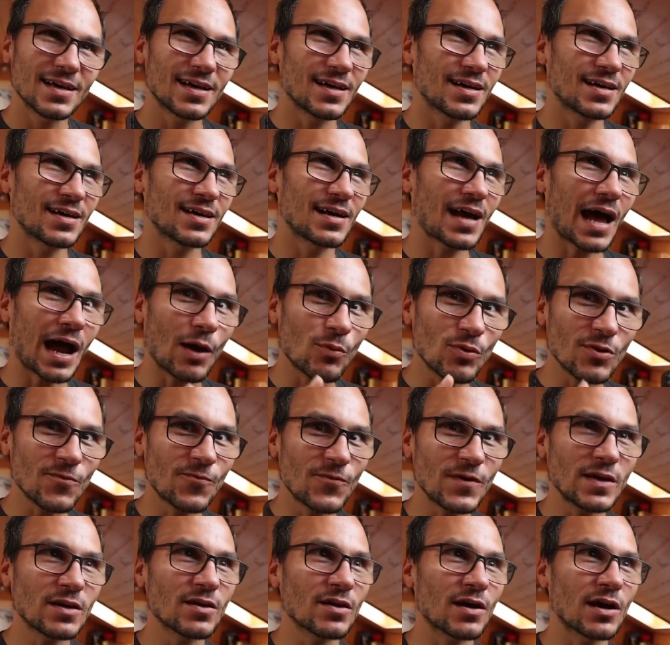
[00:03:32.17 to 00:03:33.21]
I will
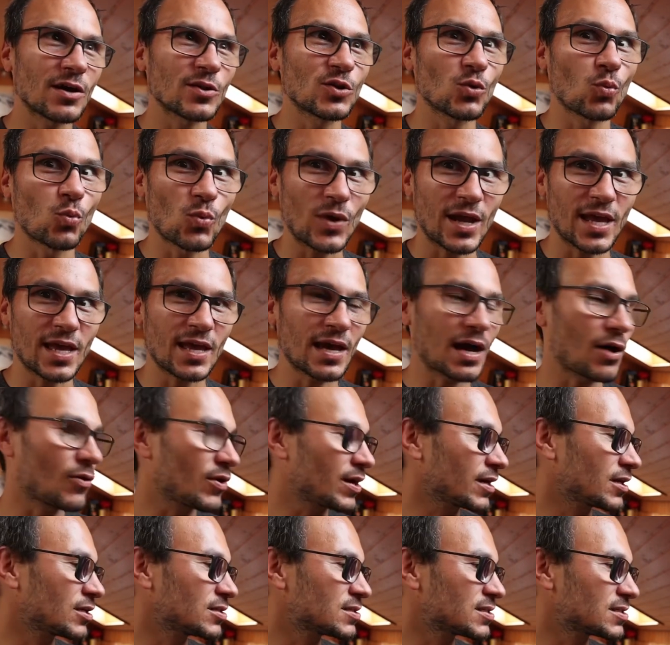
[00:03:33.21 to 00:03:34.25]
figure out a way how
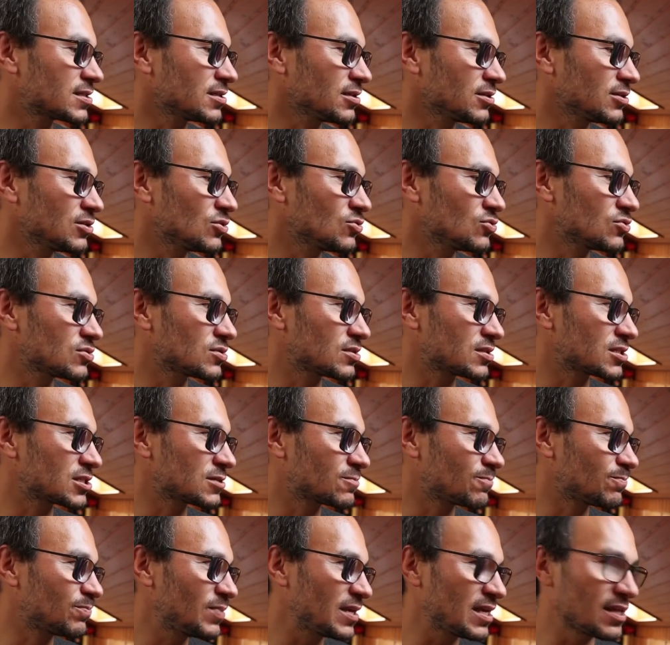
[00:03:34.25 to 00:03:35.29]
I can still use the
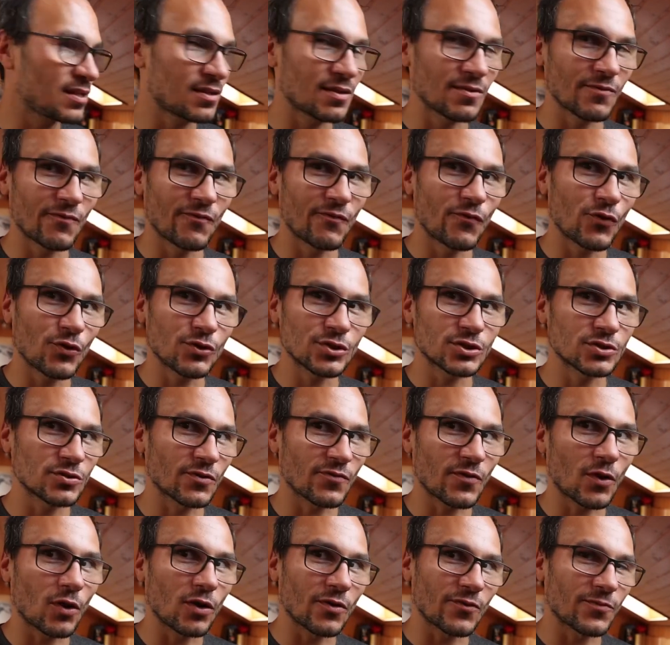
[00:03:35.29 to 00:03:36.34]
speed version
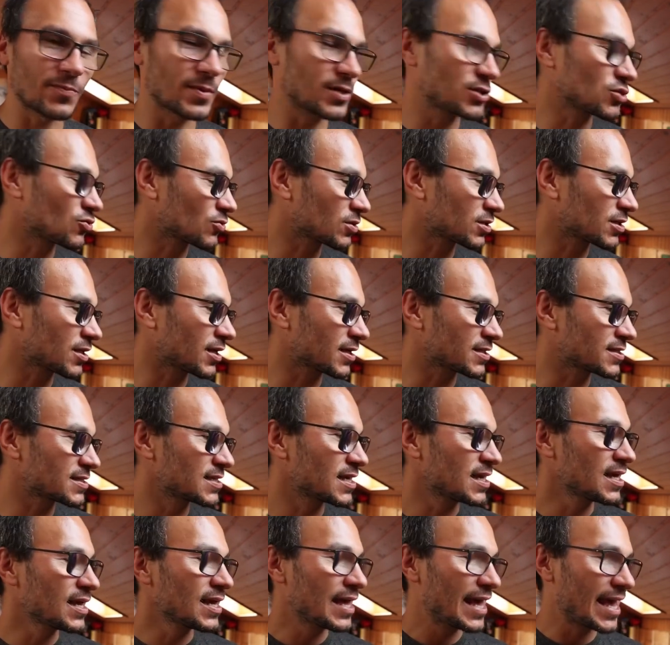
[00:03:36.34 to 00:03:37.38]
of all of my shortcuts
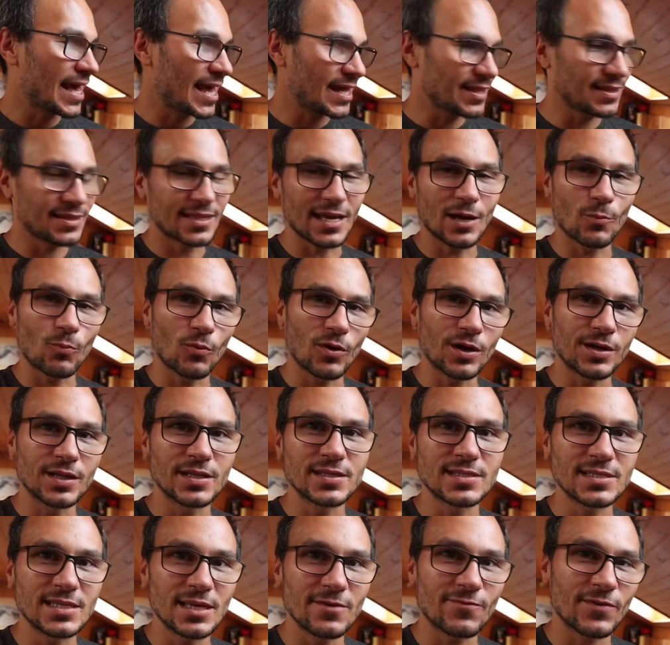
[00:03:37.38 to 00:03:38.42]
and that one,
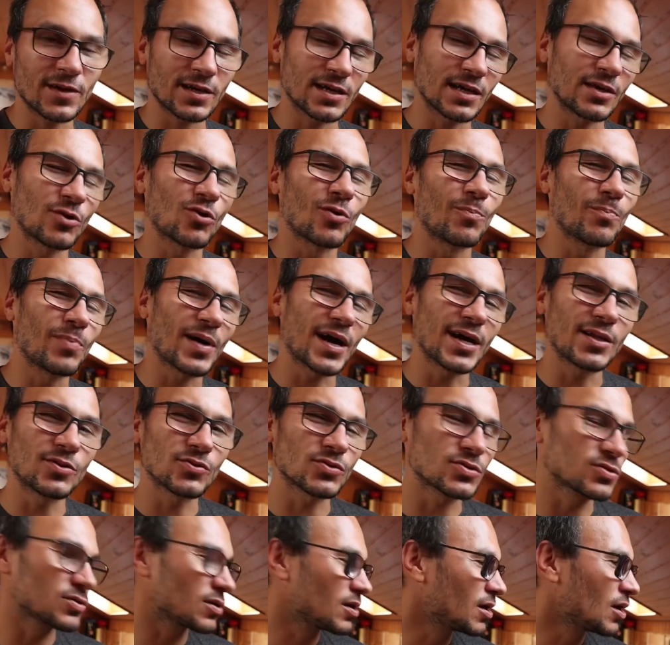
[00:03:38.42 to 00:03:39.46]
and see if I can combine
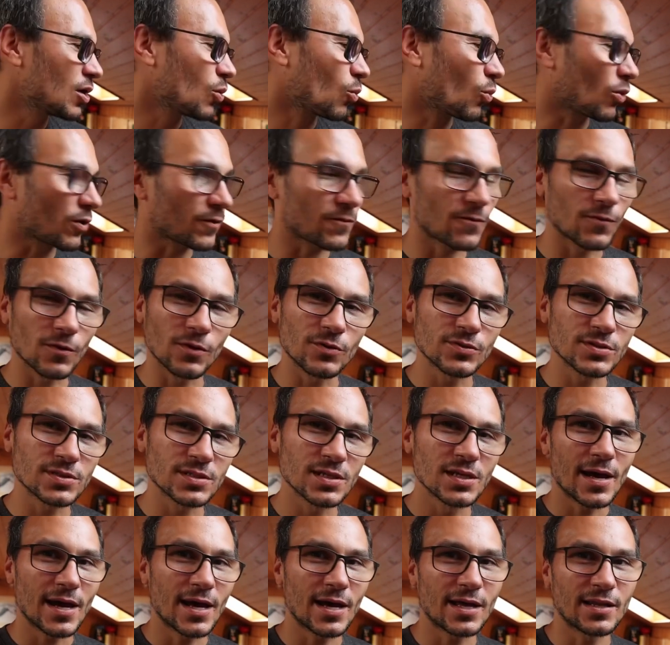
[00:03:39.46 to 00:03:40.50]
those workflows,
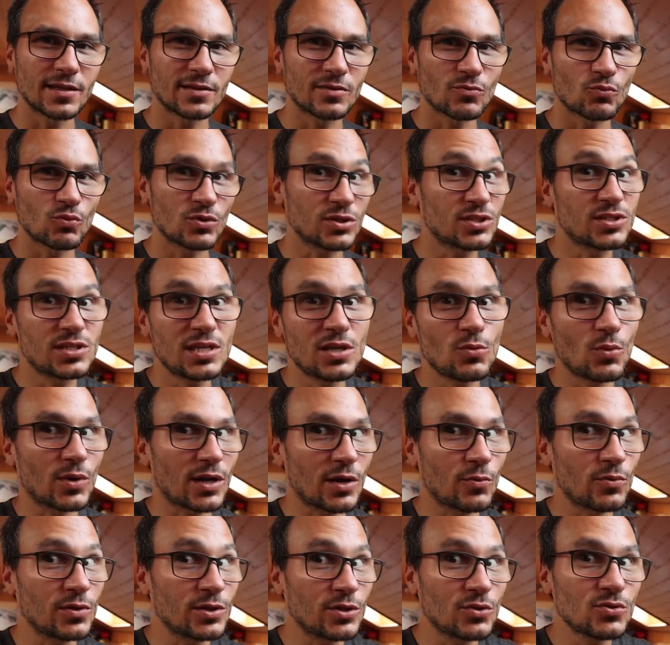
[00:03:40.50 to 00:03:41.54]
and we'll see what
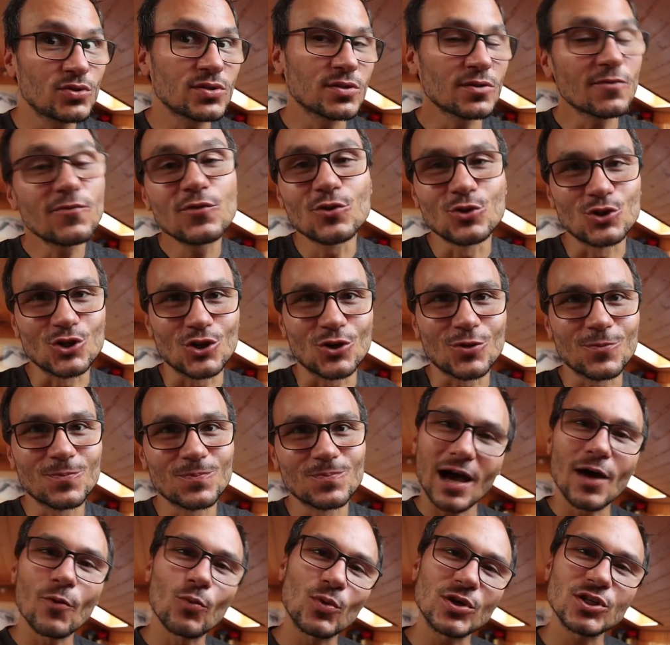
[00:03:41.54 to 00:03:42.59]
I will use in the future.
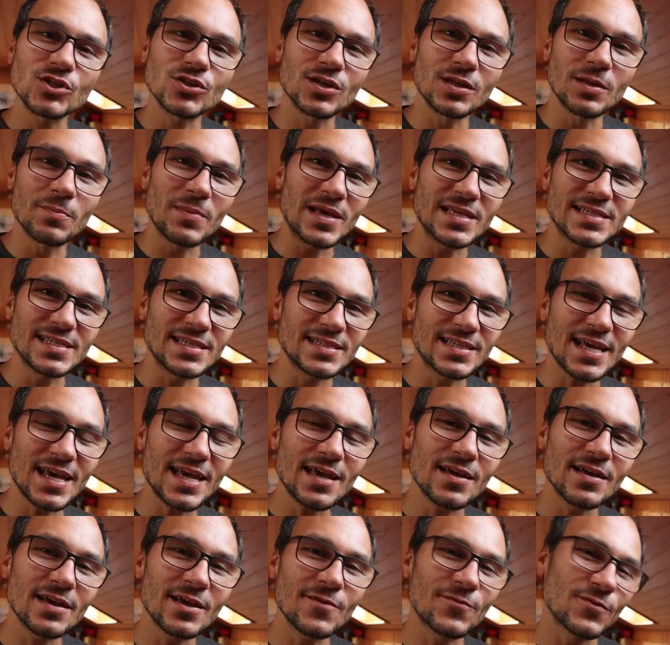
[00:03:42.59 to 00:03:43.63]
I wish you an amazing
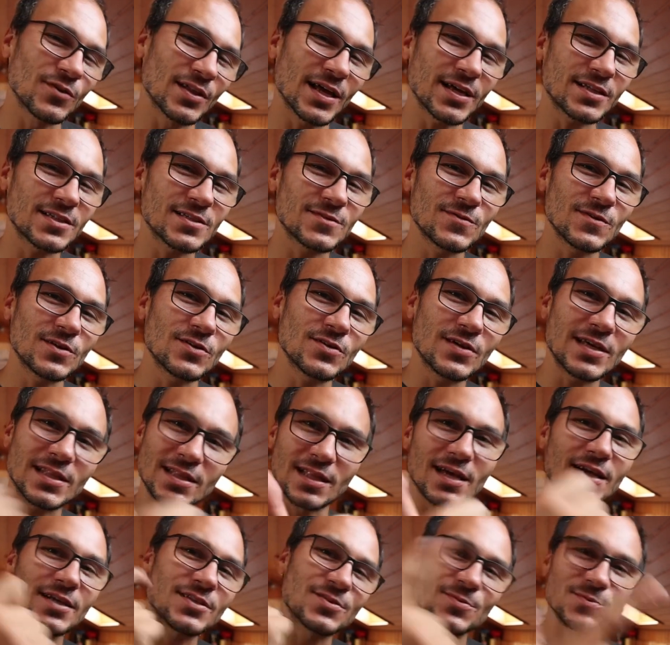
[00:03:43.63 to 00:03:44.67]
day. If you like this video, hit
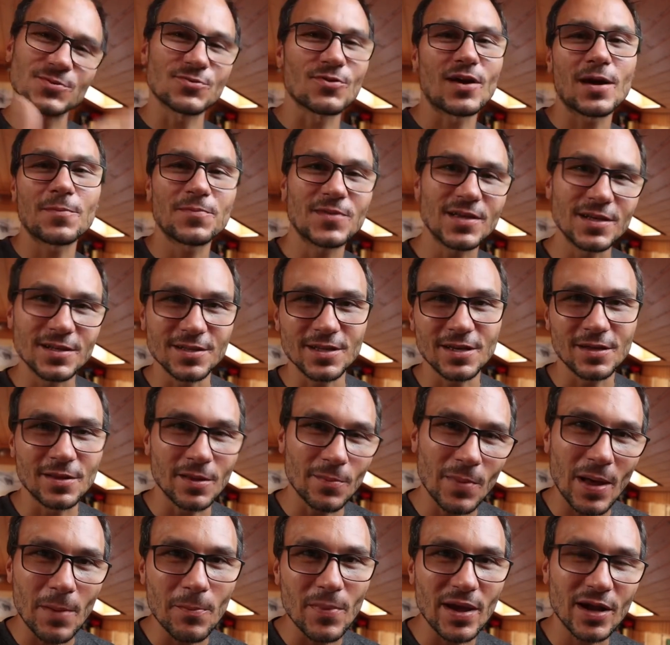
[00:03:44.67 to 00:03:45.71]
like, subscribe, ding-a-ding, and
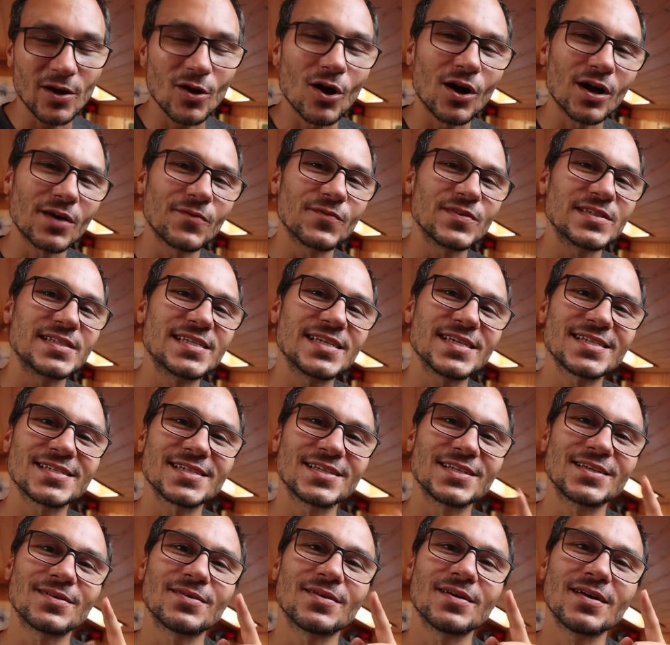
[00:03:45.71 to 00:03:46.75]
the bang-bang-gong, and we see us
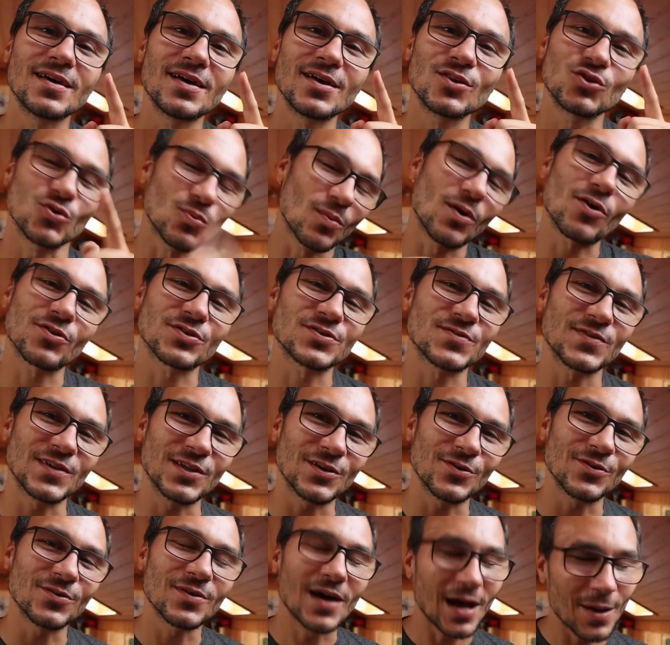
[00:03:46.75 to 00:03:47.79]
in tomorrow's
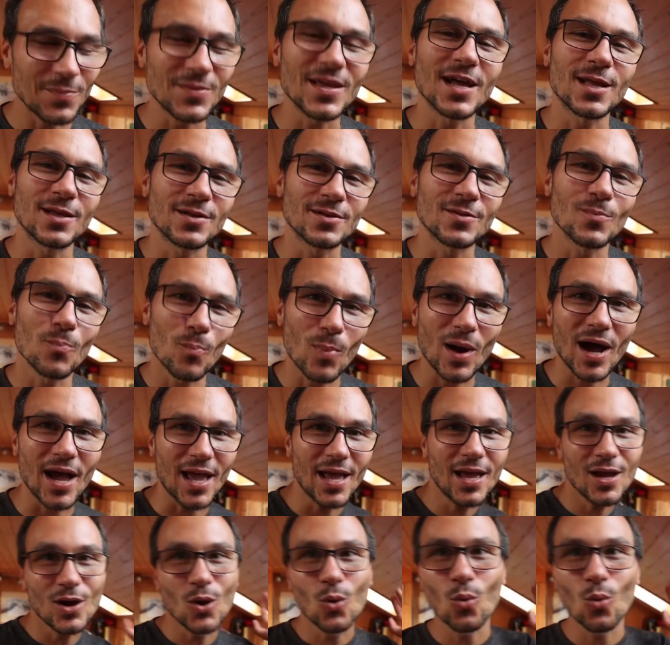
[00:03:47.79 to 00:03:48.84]
video. I'm Daniel. Bye.